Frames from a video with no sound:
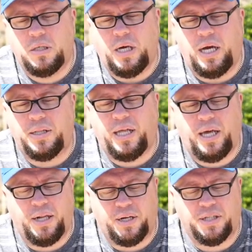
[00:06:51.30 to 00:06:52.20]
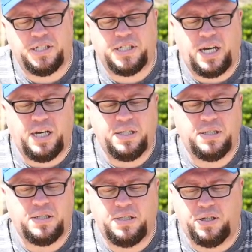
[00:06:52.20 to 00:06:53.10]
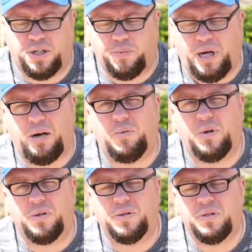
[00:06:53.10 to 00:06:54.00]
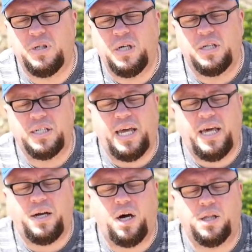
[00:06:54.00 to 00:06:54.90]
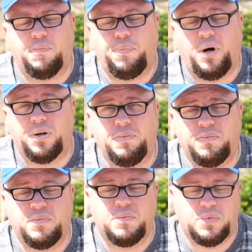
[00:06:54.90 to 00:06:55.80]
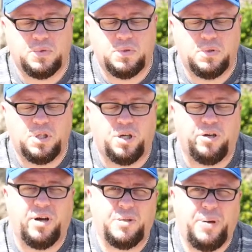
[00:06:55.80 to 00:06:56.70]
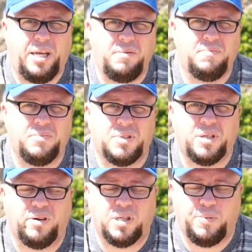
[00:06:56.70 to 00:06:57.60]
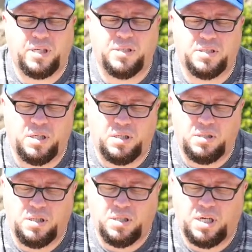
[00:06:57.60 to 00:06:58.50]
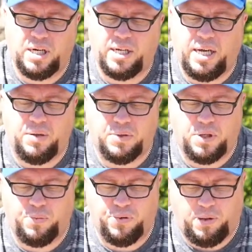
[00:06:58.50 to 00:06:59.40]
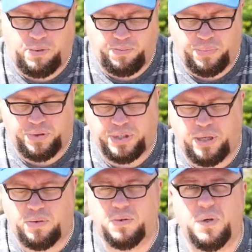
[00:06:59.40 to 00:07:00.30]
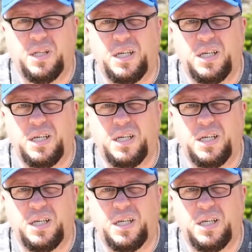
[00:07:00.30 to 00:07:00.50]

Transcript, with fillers: And then on this side, you've got the power button. Then on the bottom, you've got your S-Pen, so your S-Pen can still click out, no problem, pulls out with